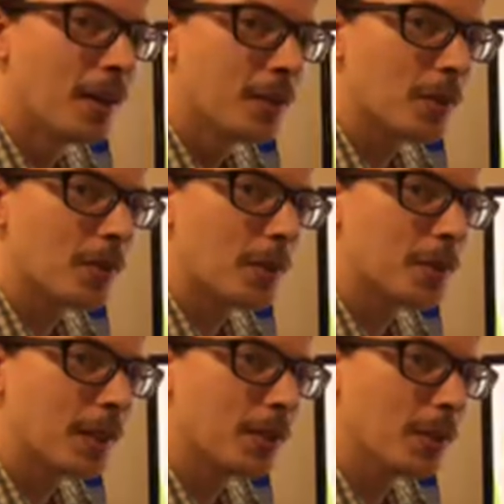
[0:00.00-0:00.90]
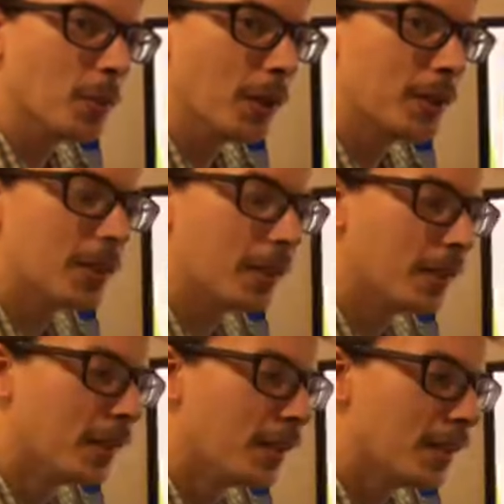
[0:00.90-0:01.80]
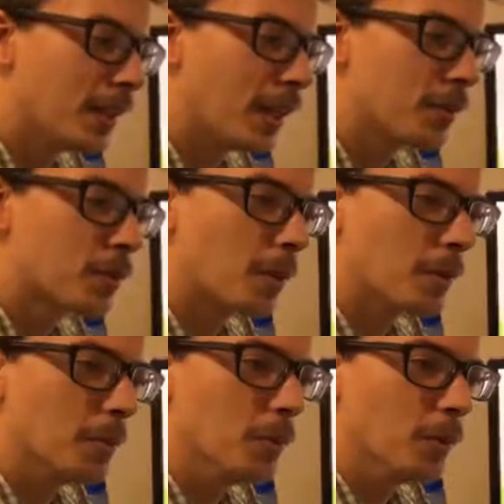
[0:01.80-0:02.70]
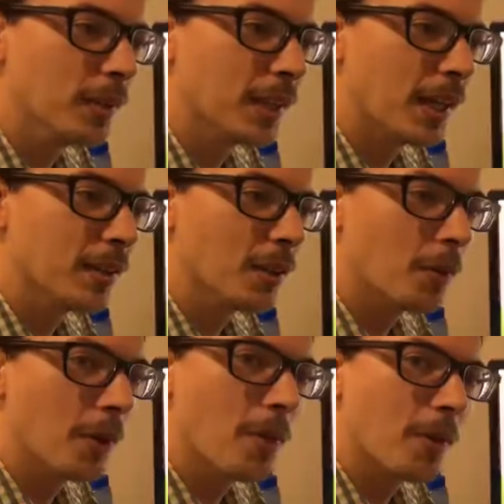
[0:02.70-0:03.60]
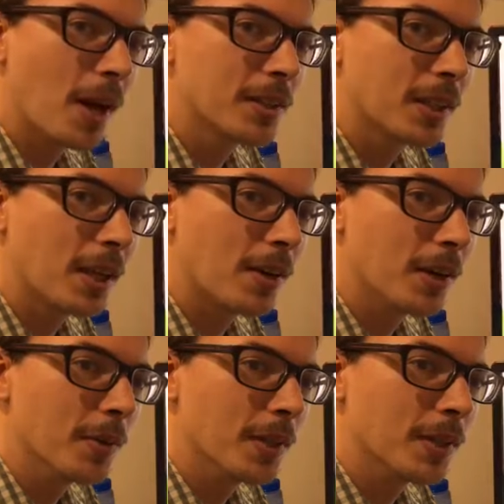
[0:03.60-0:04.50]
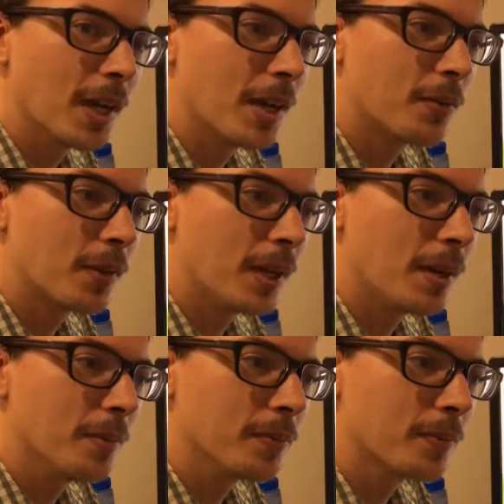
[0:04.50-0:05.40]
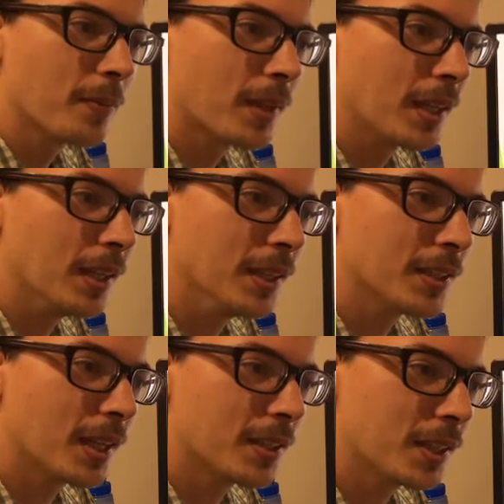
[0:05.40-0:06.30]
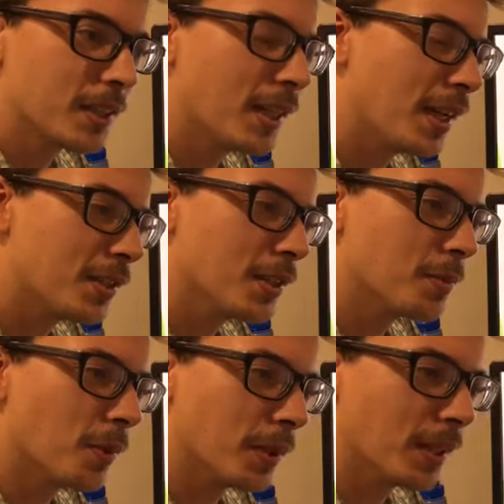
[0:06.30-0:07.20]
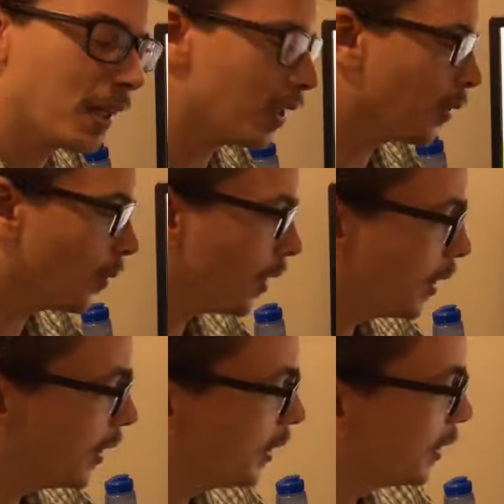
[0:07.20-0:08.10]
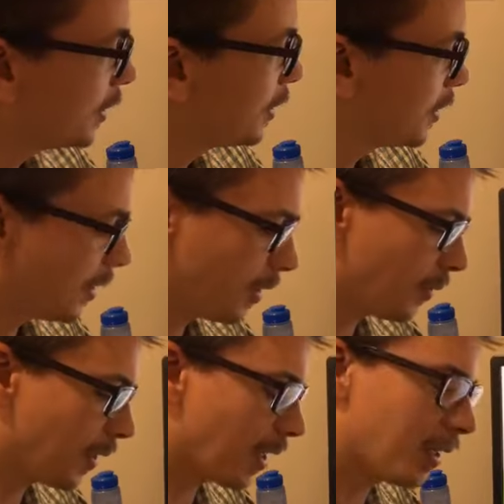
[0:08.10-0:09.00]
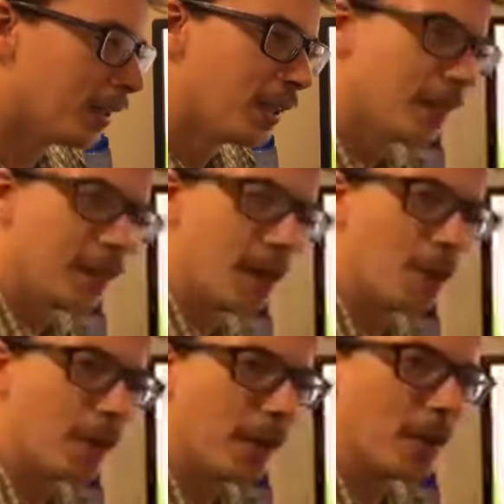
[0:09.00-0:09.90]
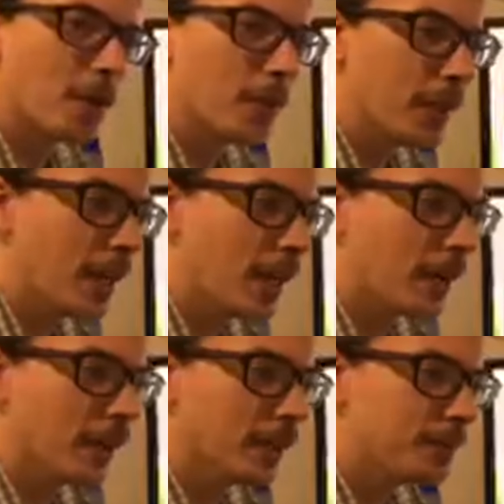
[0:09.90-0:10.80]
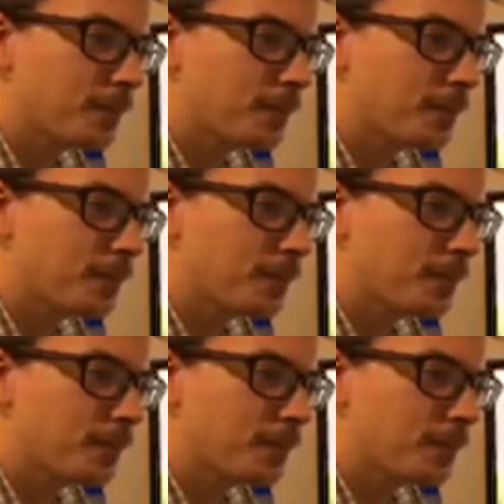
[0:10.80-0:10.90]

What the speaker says: 25% during winter, that I have trouble moving that lower thoracic area where the diaphragm is. It actually attaches more to the L1, I don't know if you got a L1, L3 area,